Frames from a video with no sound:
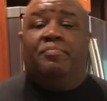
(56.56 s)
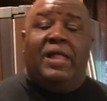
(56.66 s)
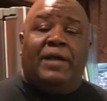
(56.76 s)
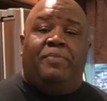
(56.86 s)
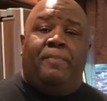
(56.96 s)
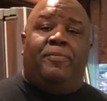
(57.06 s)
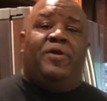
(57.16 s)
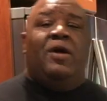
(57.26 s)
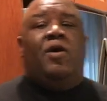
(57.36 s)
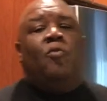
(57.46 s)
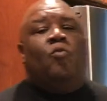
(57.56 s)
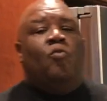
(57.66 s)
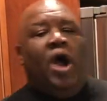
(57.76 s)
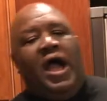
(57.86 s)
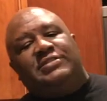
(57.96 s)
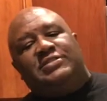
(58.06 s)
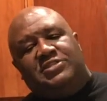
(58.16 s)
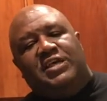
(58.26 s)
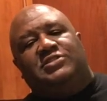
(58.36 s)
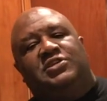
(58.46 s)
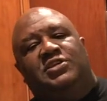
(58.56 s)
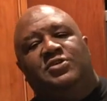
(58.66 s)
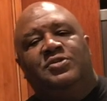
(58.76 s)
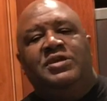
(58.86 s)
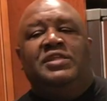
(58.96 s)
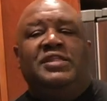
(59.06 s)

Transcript: black pepper. Now, I suggest to you